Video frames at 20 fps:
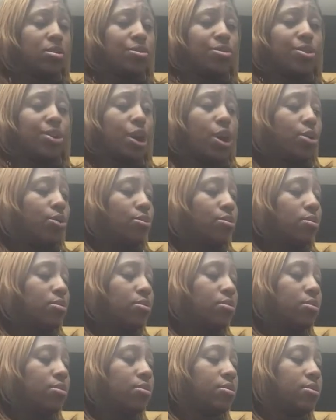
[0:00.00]
"No,"
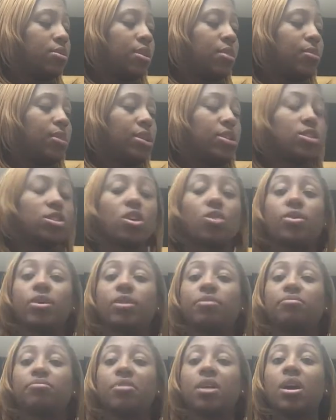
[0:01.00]
Camilla told
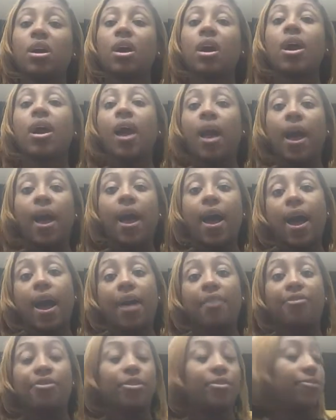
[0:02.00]
him.
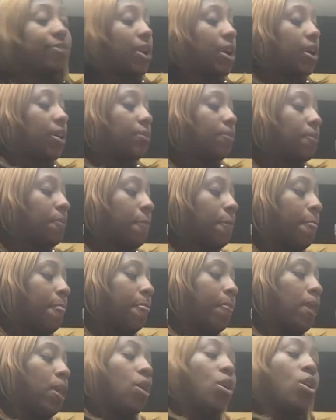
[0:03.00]
"I feel fine."
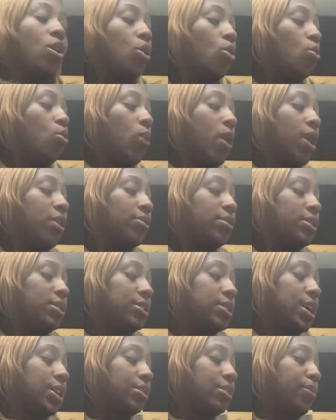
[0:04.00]
"Well then,"
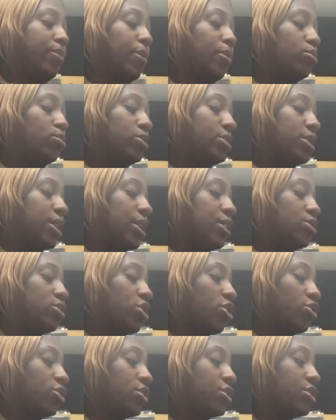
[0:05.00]
Dr. Bumble said,
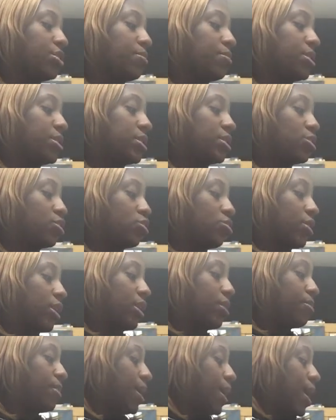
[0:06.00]
turning to Mrs.
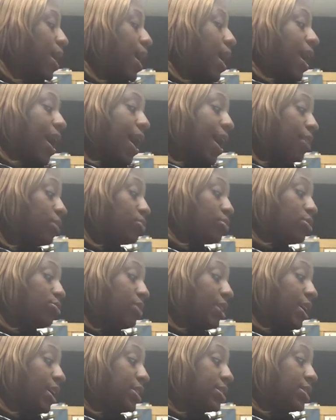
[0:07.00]
Cream, "I don't
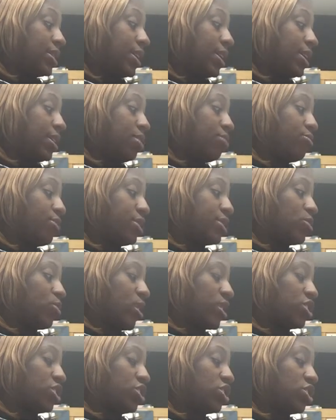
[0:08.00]
see any reason why
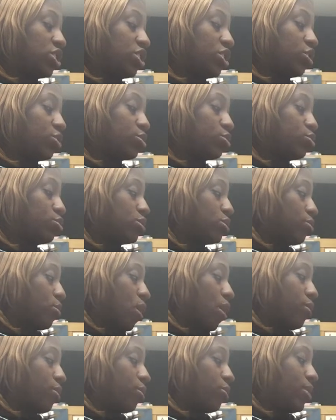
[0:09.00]
she shouldn't go to school
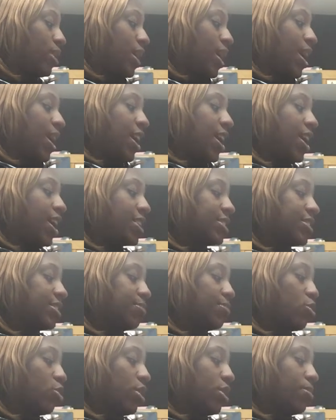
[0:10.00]
tomorrow. Here's
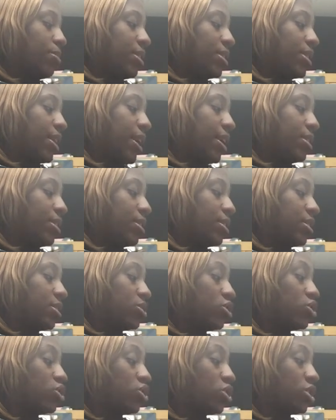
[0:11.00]
some ointment that
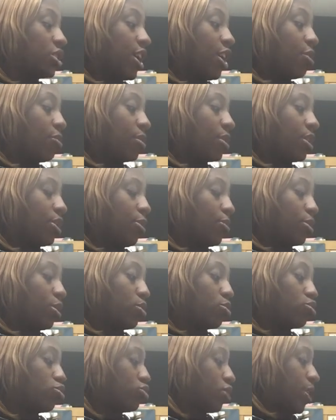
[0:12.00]
should help clear up
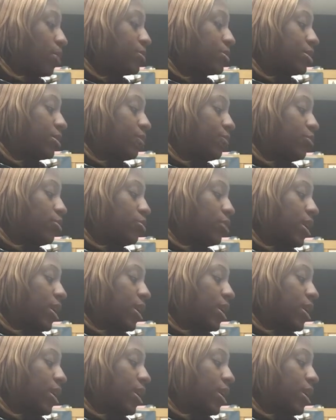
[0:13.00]
those stripes in a few